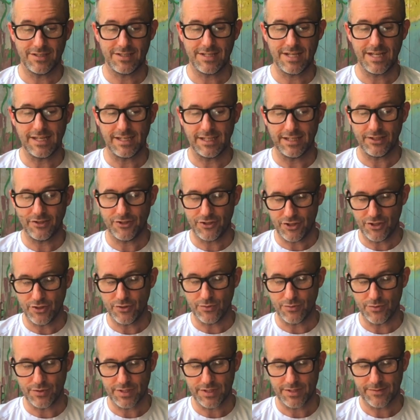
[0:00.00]
stealing
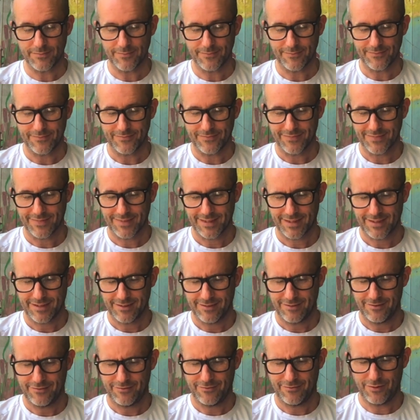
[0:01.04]
shoes.
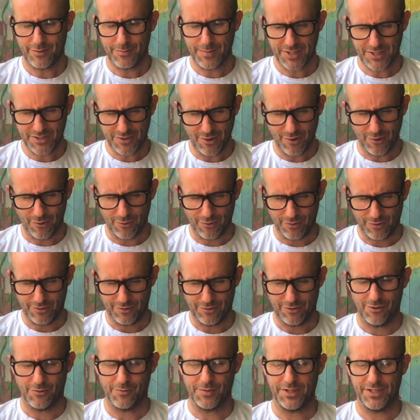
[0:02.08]
"From a store,
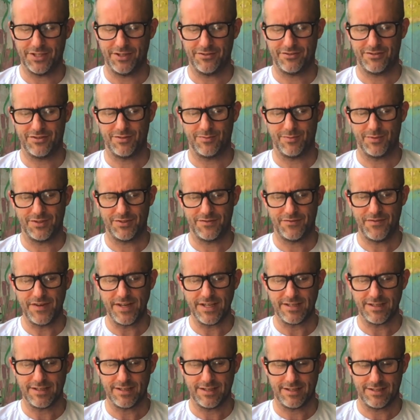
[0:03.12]
or were they on someone's
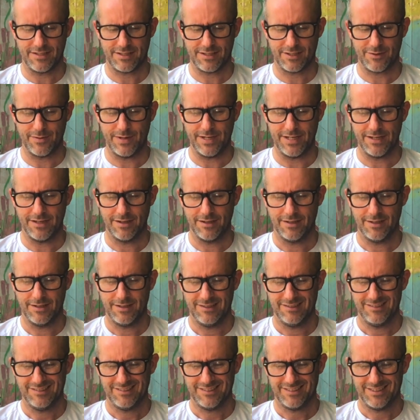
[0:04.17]
feet?" asked Squid.
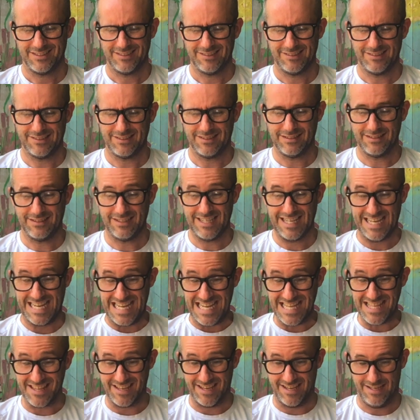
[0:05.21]

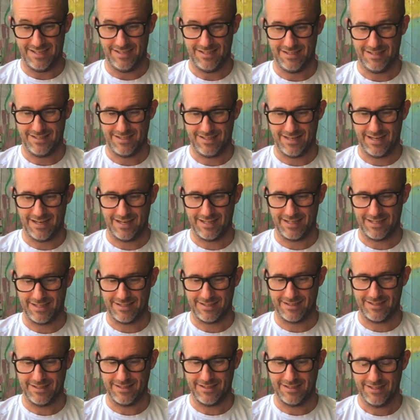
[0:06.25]
Neither," Stanley
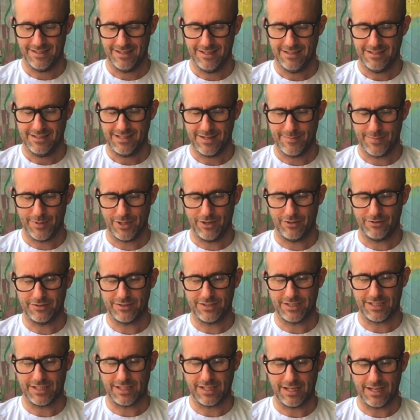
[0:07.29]
answered. "They belonged
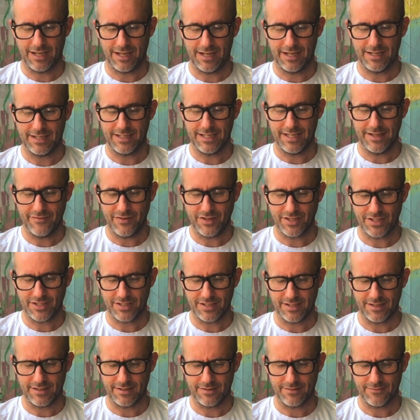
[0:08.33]
to Clyde
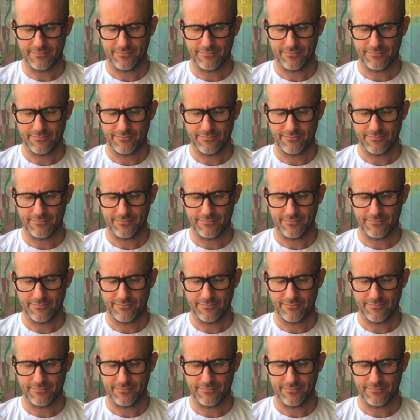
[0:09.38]
Livingston."